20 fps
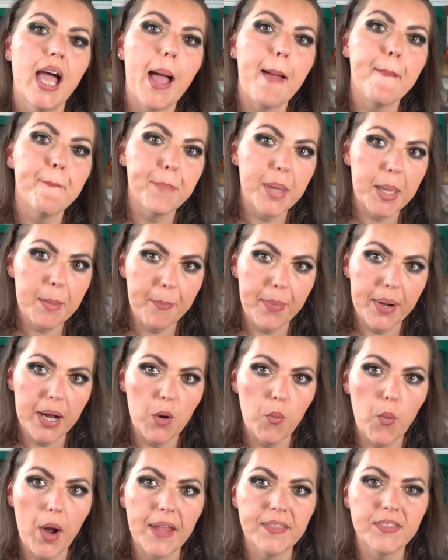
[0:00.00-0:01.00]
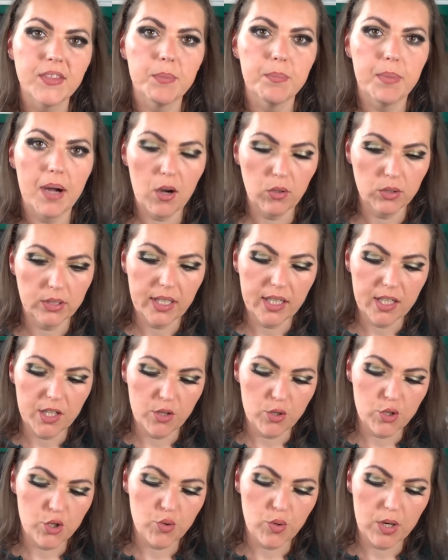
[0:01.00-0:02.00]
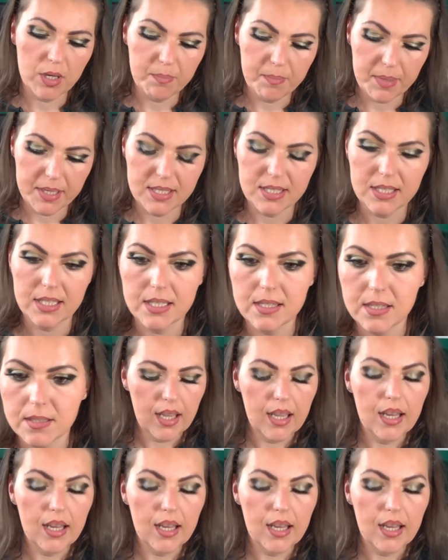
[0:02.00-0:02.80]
and people went about their usual business. Business.